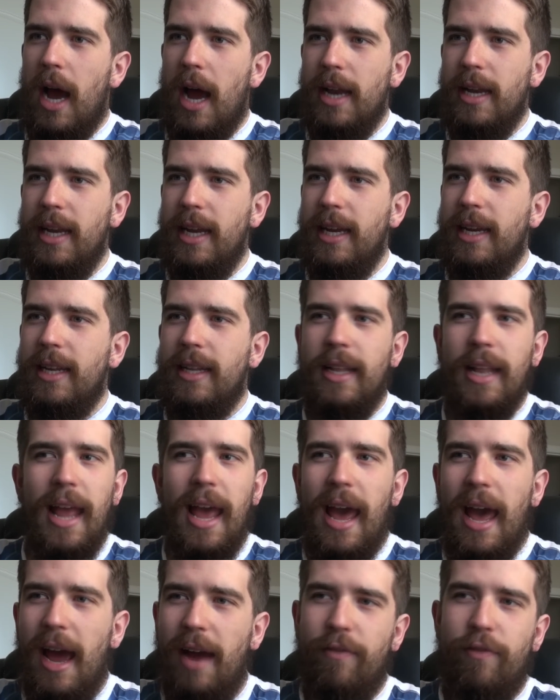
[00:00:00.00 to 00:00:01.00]
I need
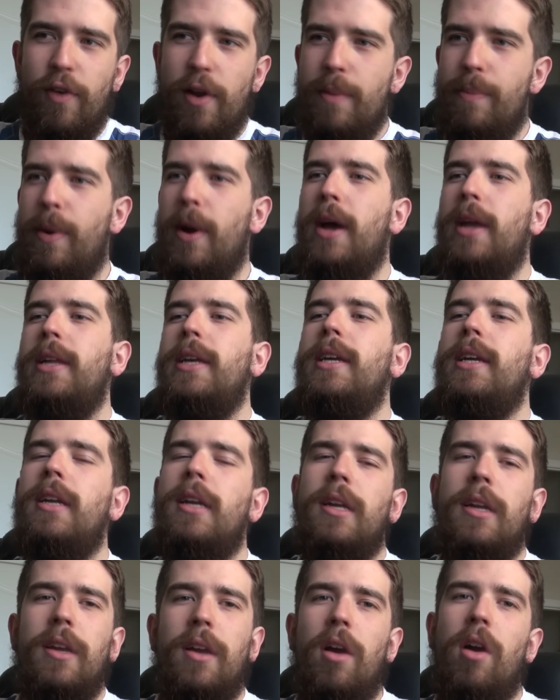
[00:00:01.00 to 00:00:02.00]

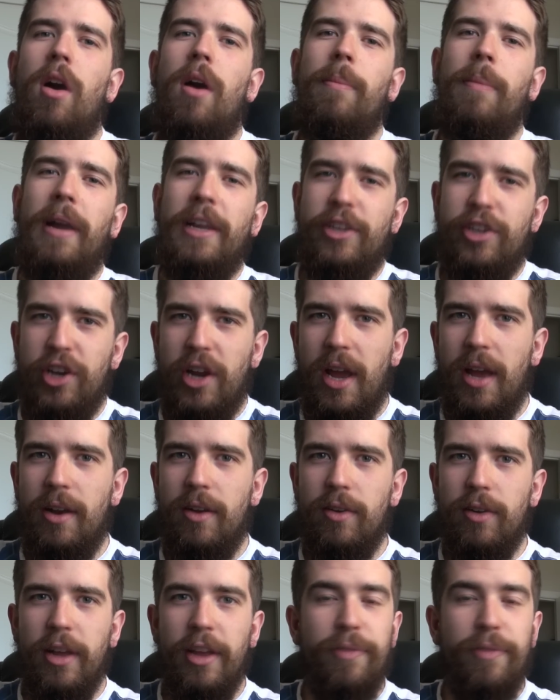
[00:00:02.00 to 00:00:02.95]
everybody on my channel,